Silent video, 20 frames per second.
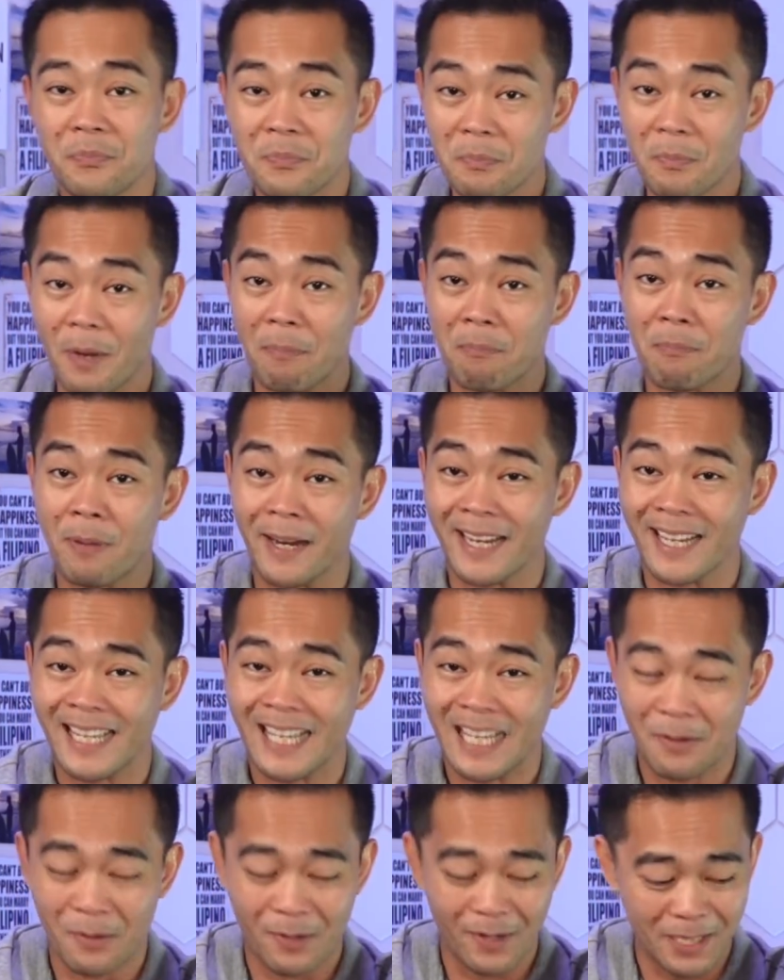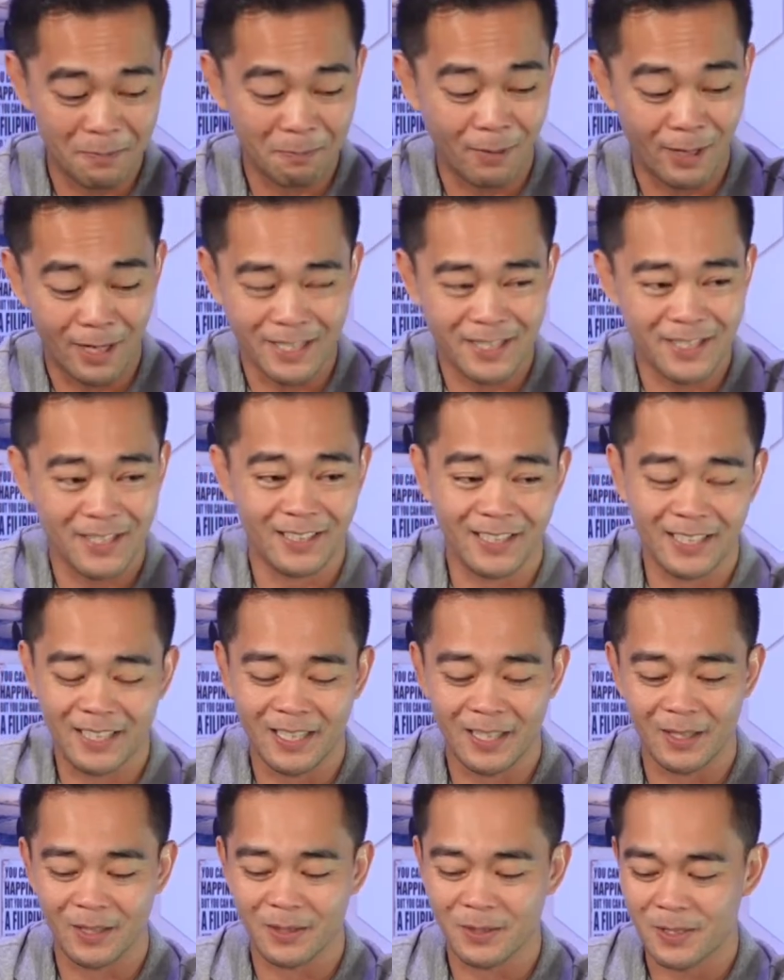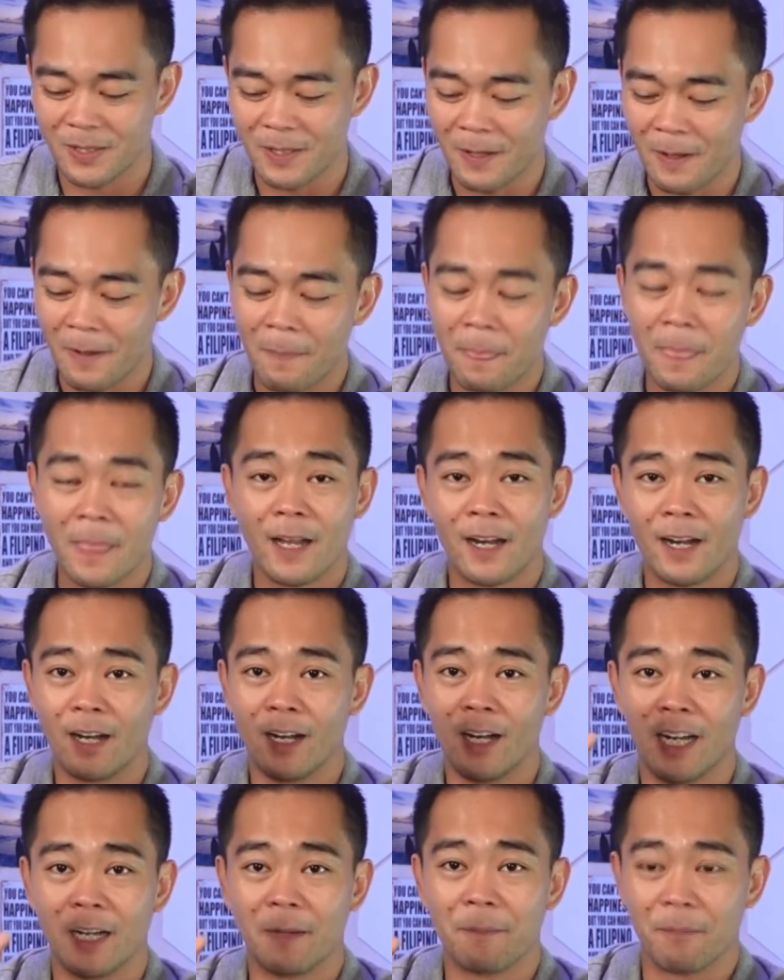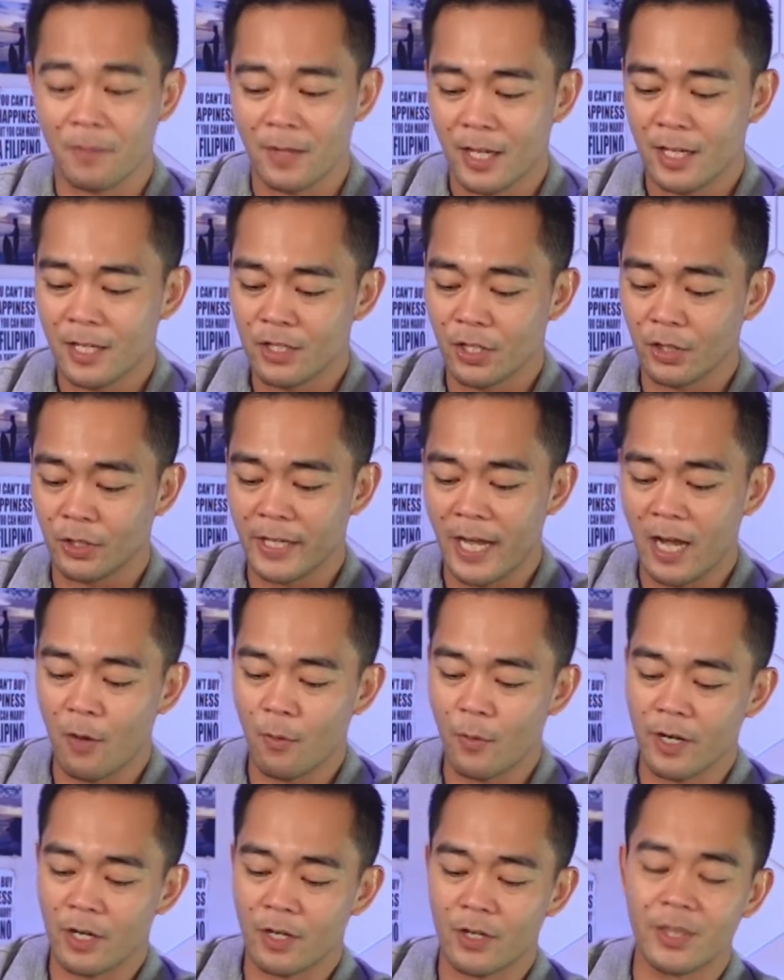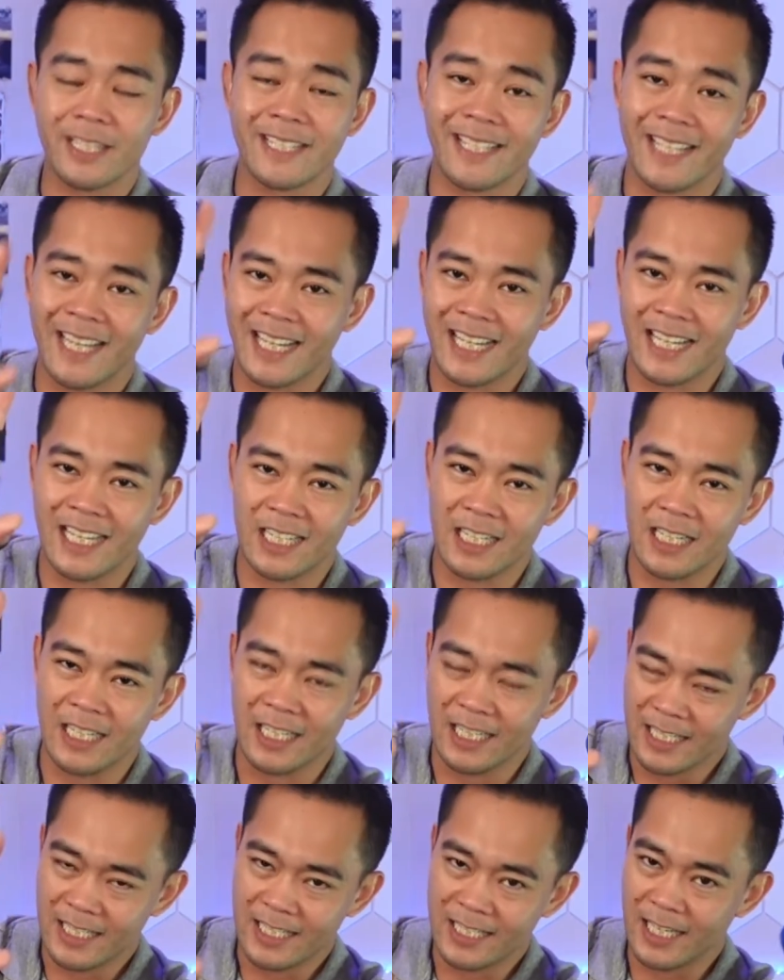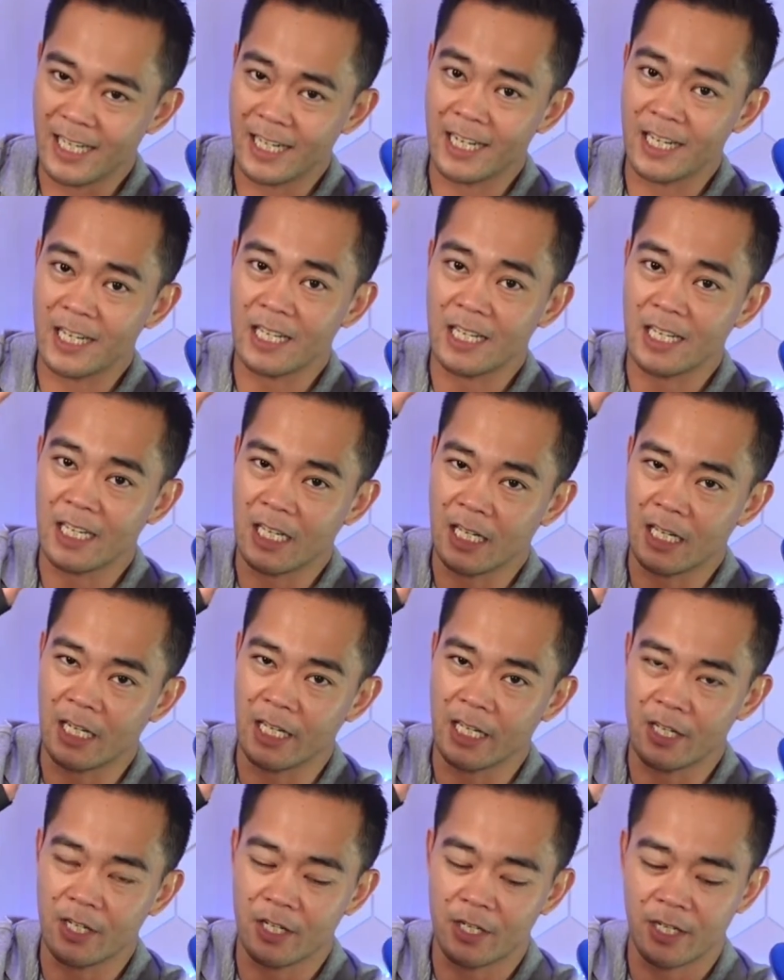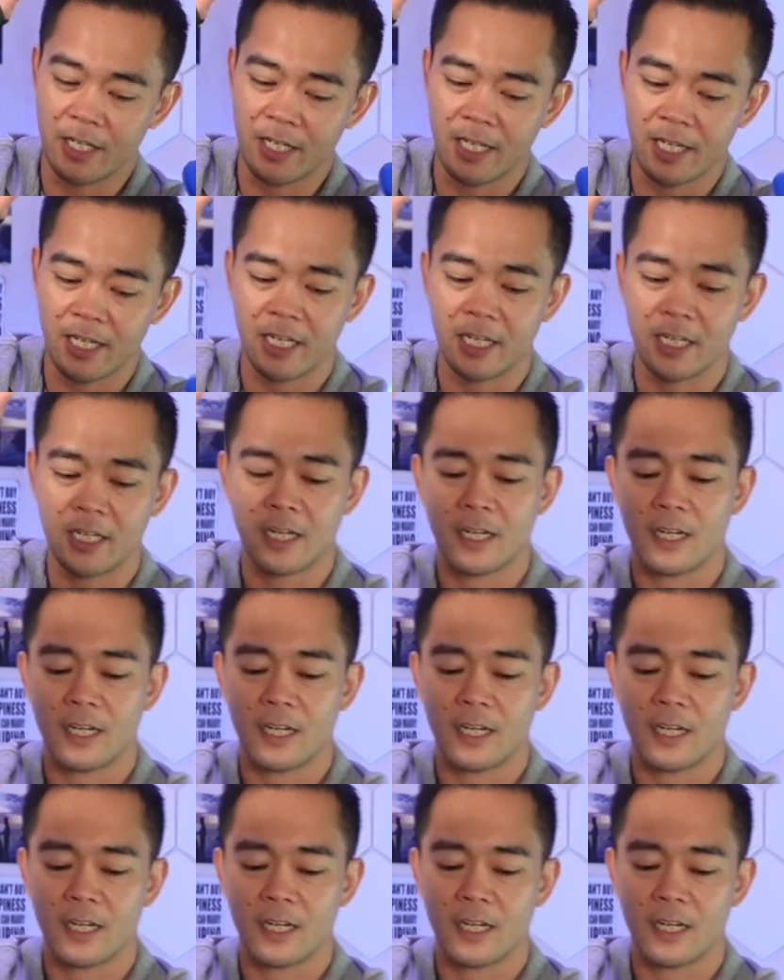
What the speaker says: my pinky was partially closed. All right, so now we are on the second setting. Clicker again.